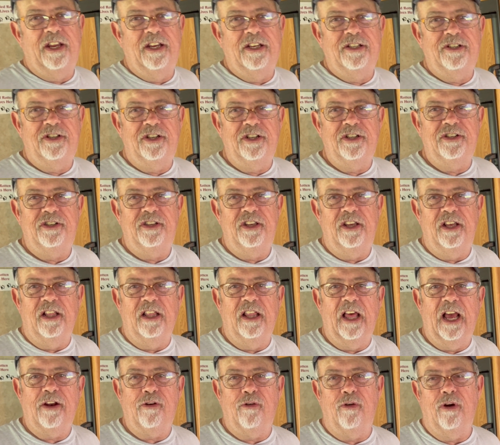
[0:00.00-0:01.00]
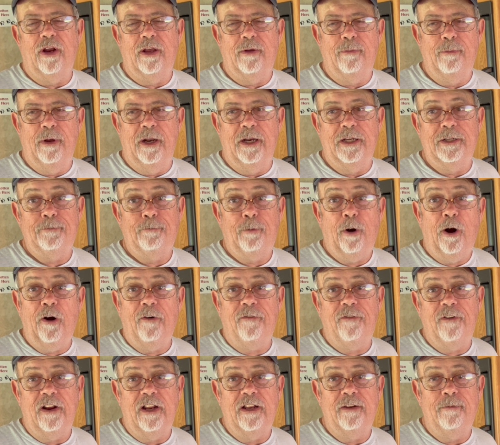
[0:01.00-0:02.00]
It's just the electric, but it's
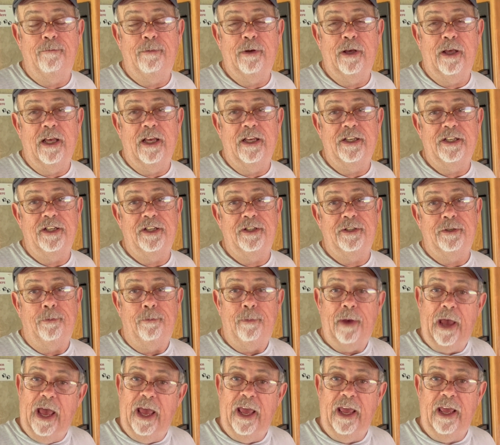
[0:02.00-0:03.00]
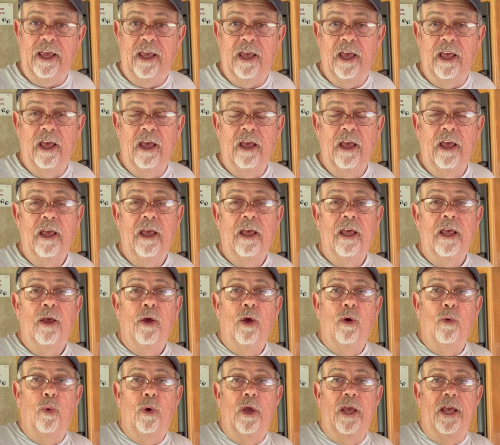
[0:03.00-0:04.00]
perfect because it's May.
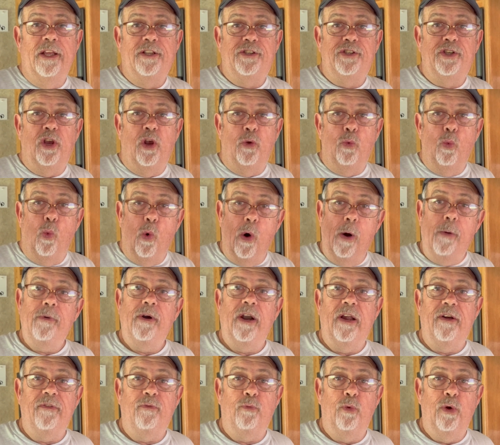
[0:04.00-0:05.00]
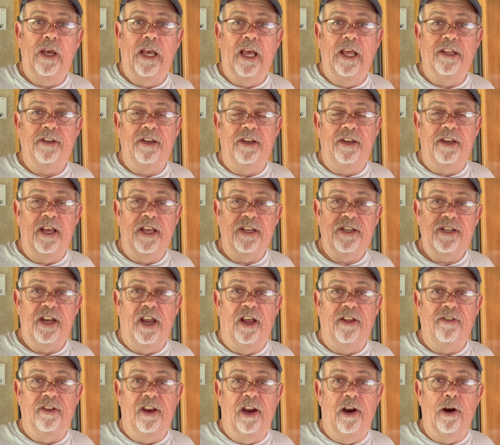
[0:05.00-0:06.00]
It's warm enough we get to test
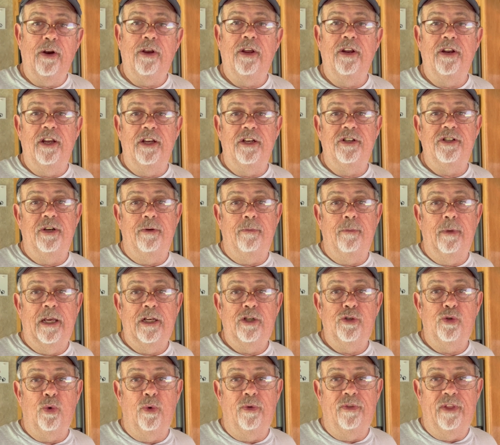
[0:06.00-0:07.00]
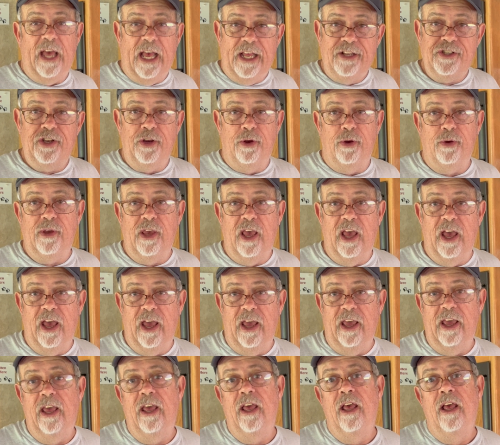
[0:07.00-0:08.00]
out the air conditioning, make sure that's
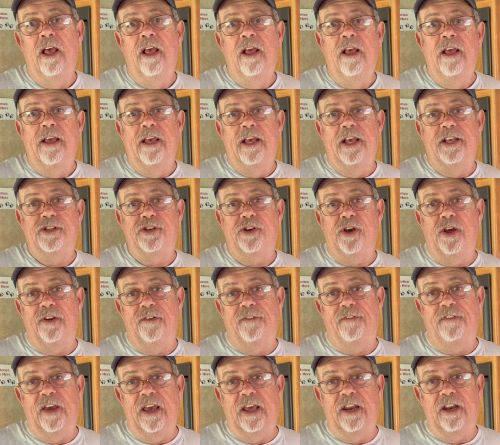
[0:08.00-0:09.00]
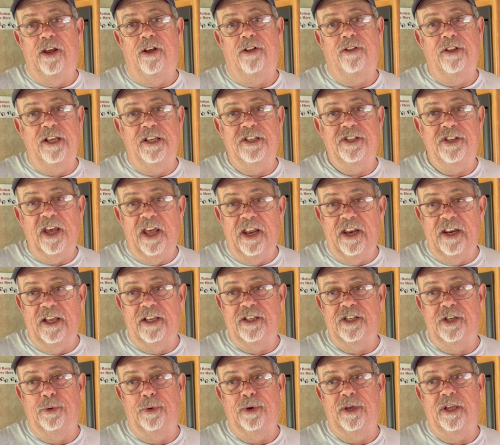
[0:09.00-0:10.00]
okay. It's got a fan only
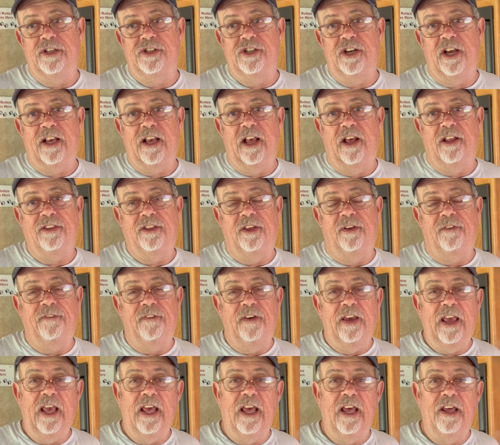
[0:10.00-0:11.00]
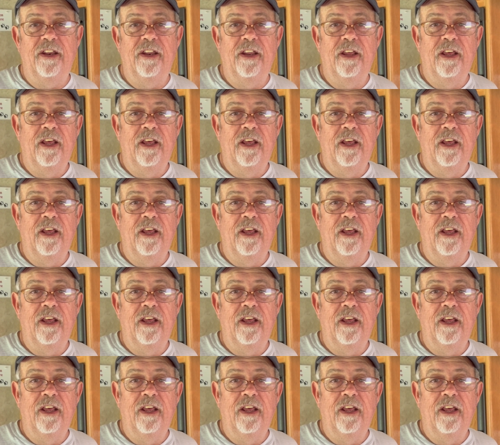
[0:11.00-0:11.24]
setting so we can check out the fan.